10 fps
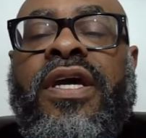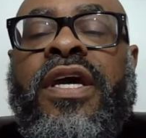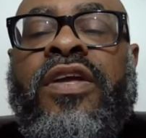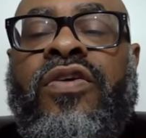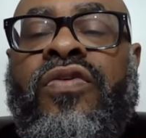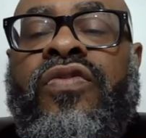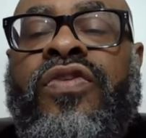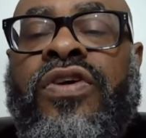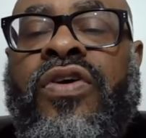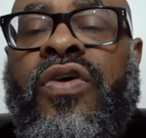and
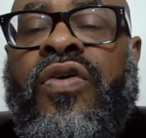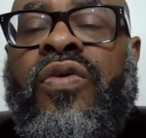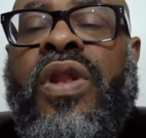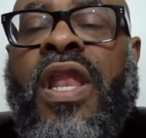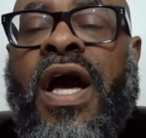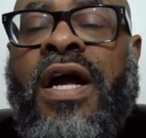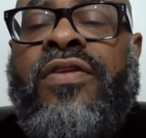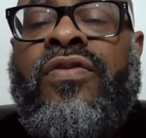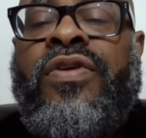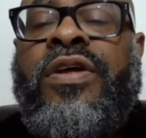use the code
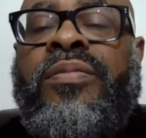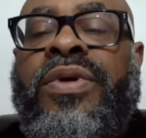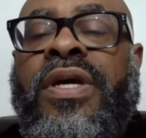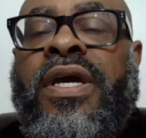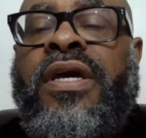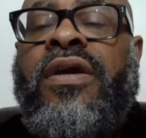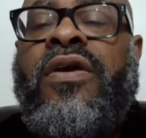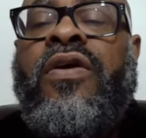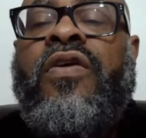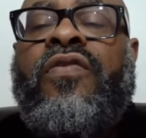LOCKEDONNBA
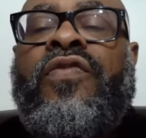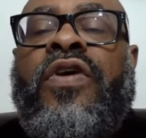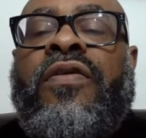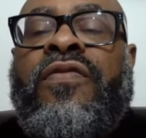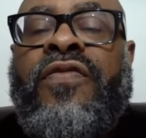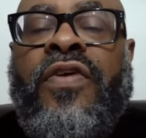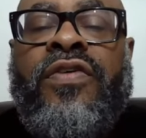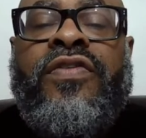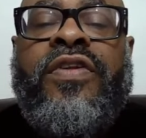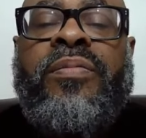for a
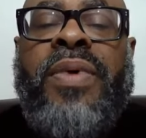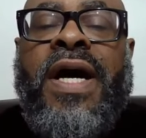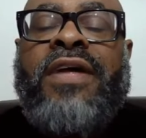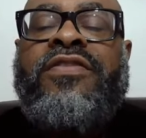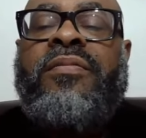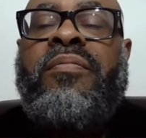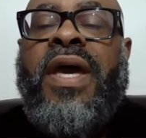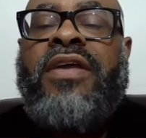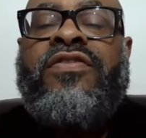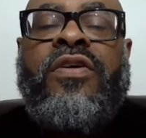first deposit
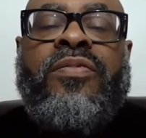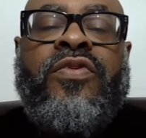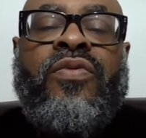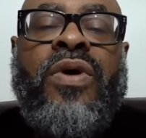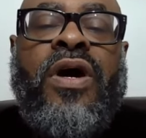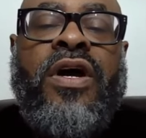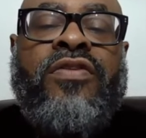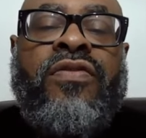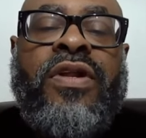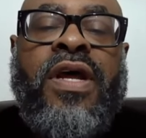match up to
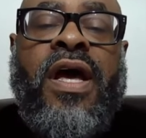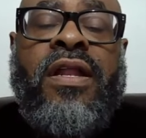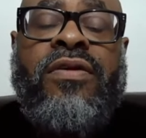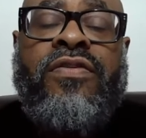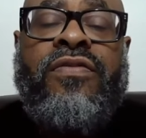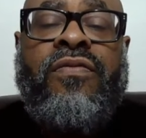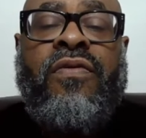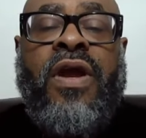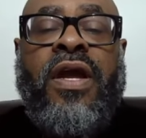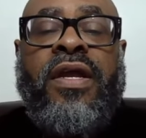$100,
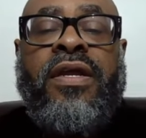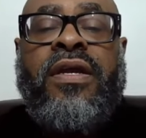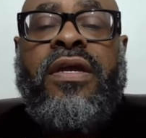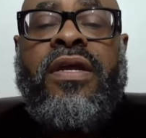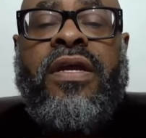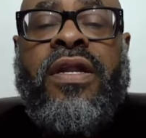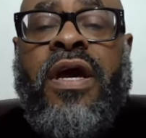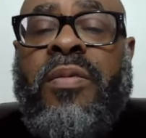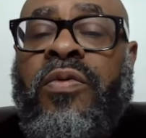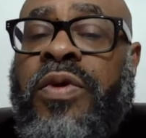right?
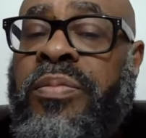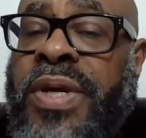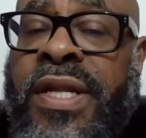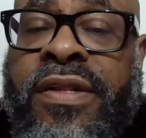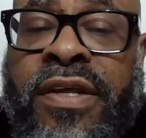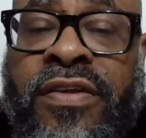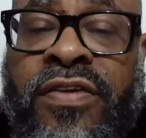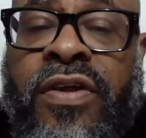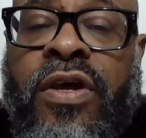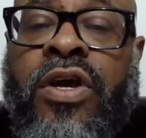Now, I'm going to repeat
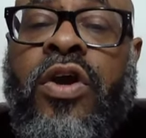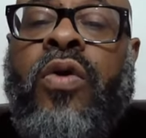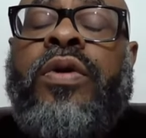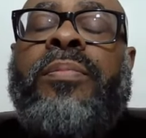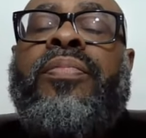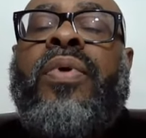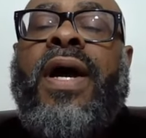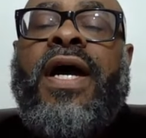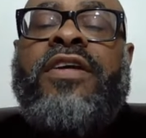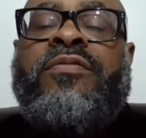this. Go to
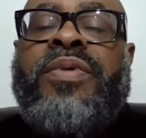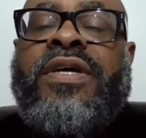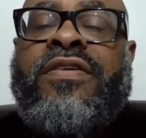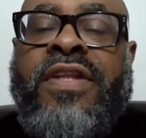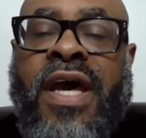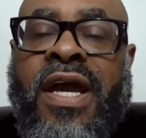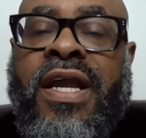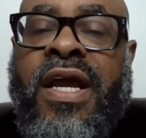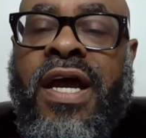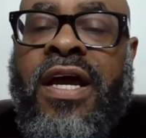
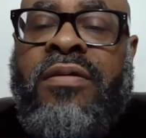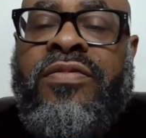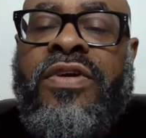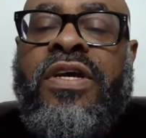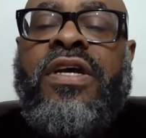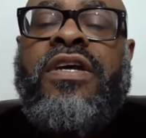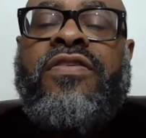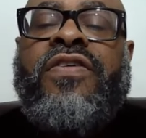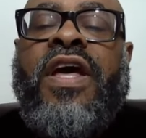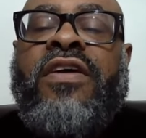
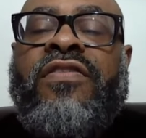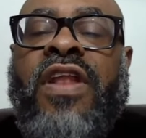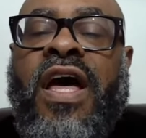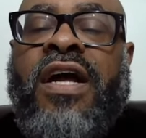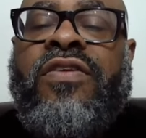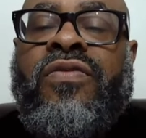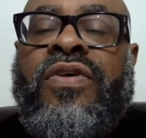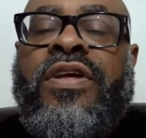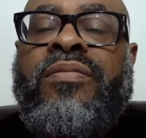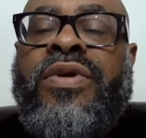
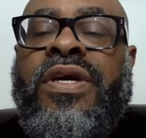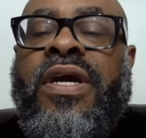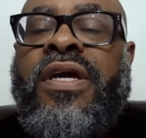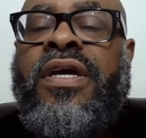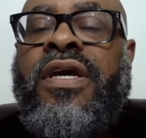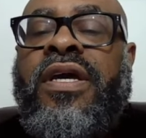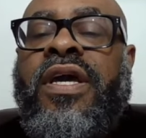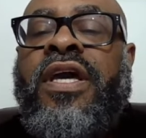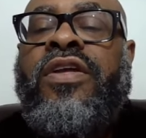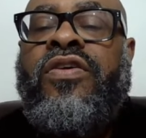prizepicks.com/lockedonNBA
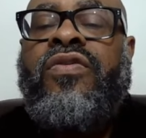and